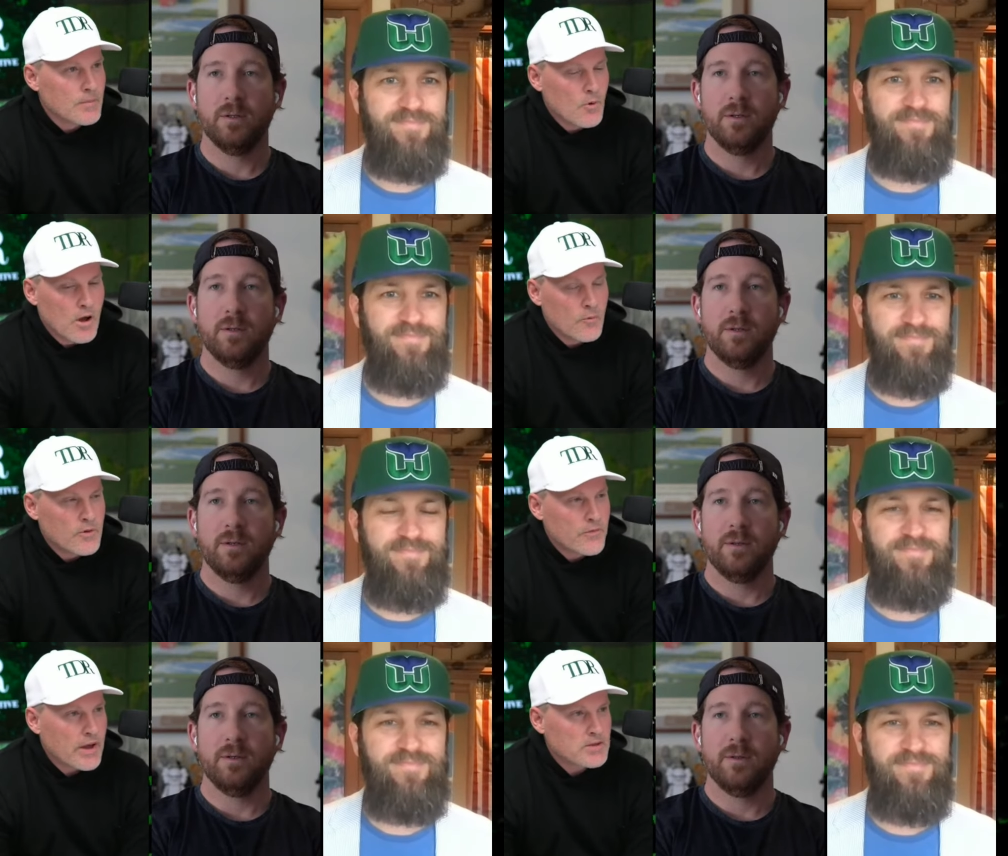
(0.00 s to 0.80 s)
Speaker 1: Well, we
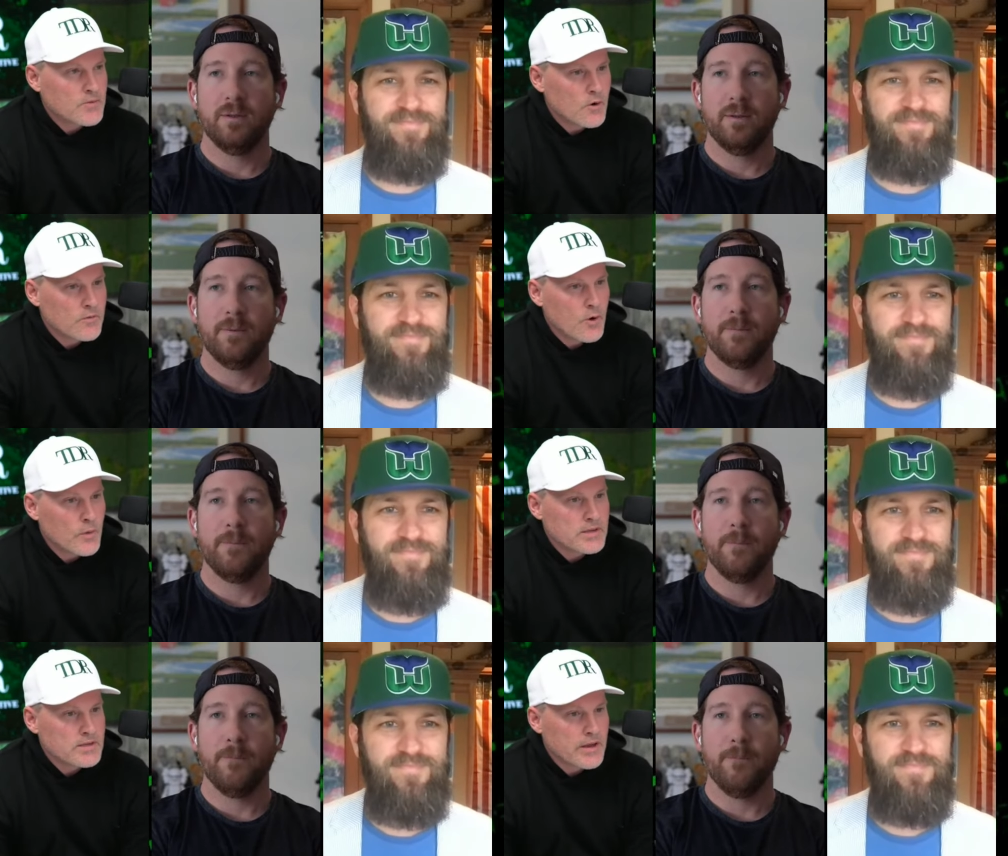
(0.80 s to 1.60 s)
fast forward four
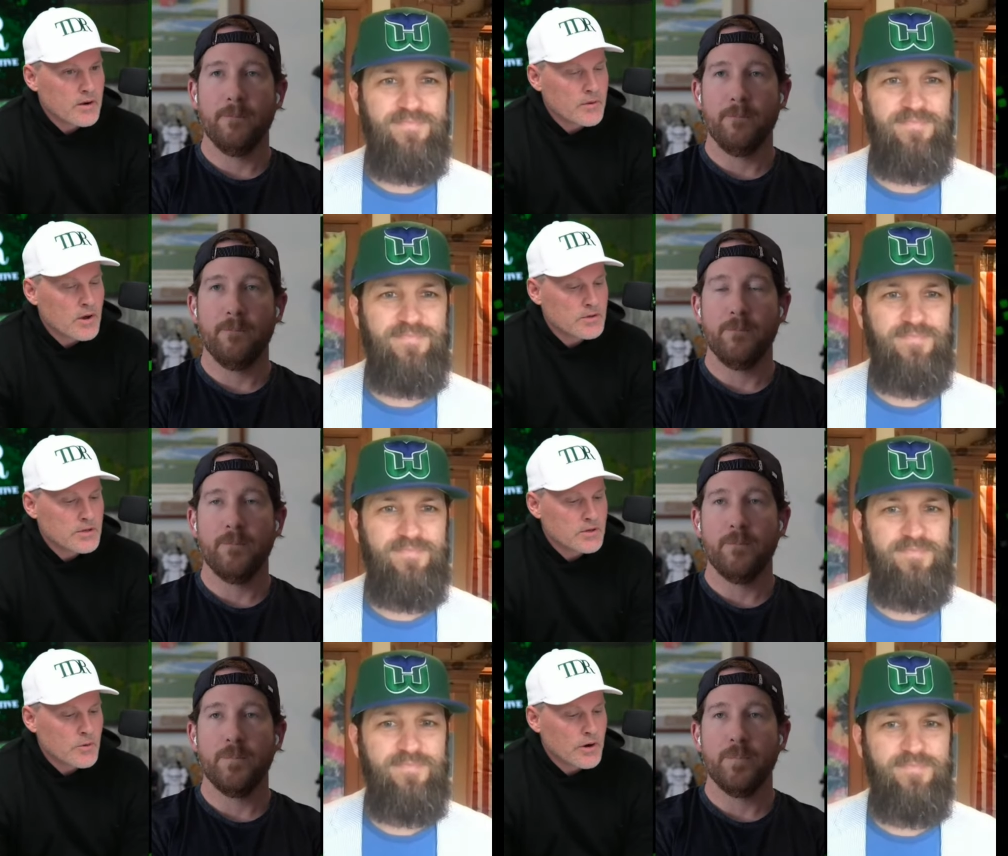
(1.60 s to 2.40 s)
weeks later. It goes
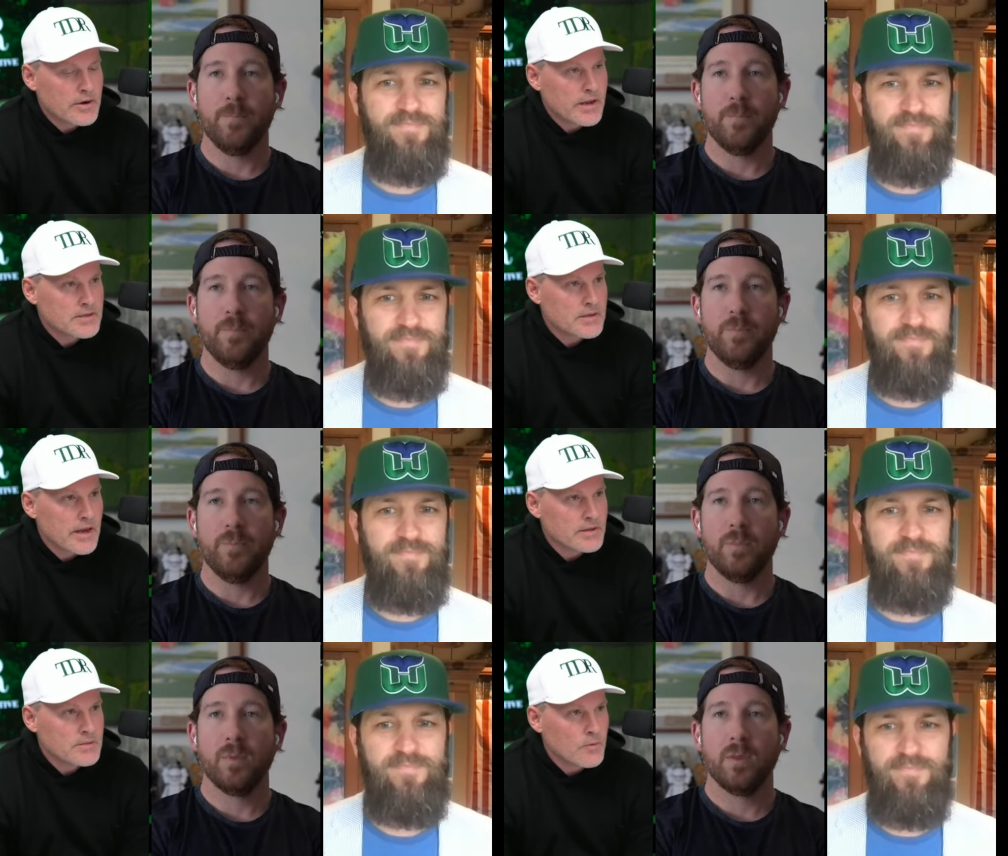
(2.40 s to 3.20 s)
into our next
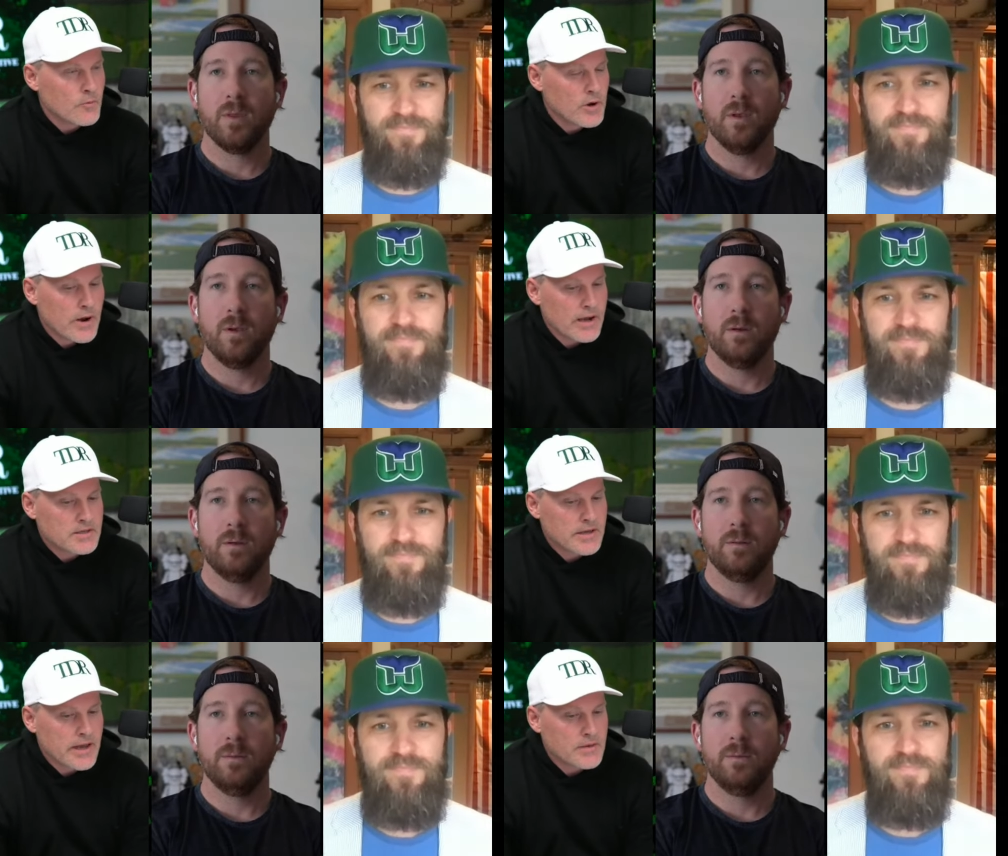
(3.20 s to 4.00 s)
announcement. We were actually
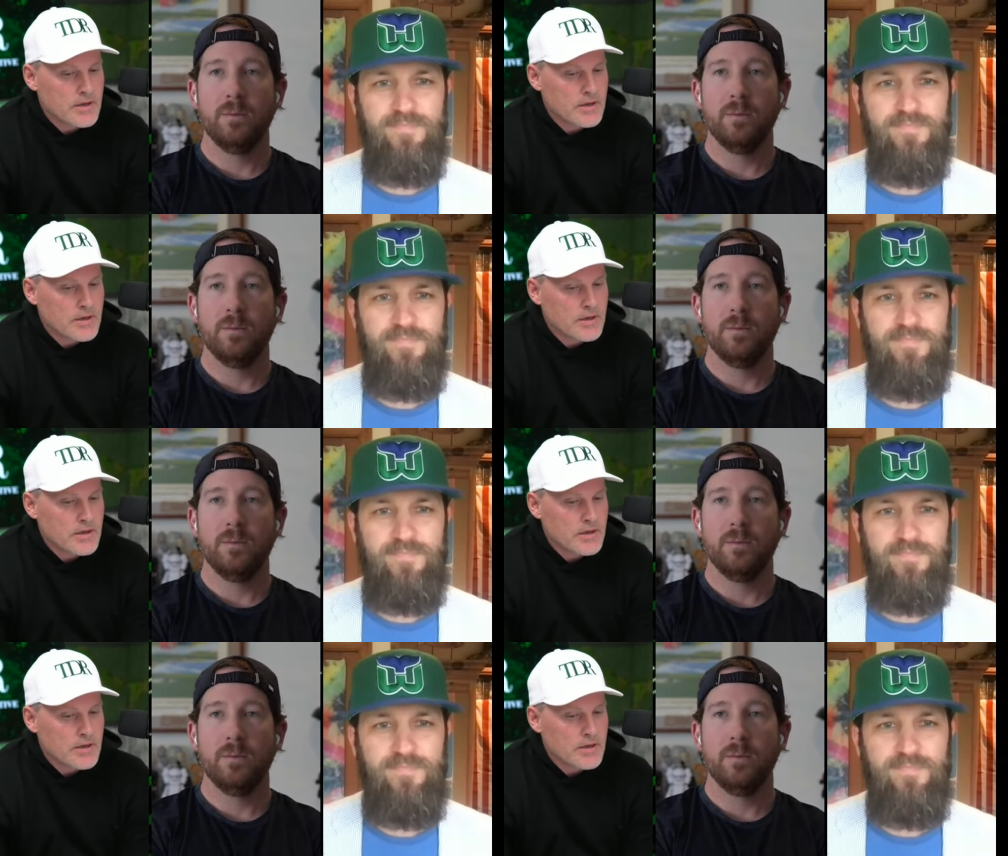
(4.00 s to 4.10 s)
at the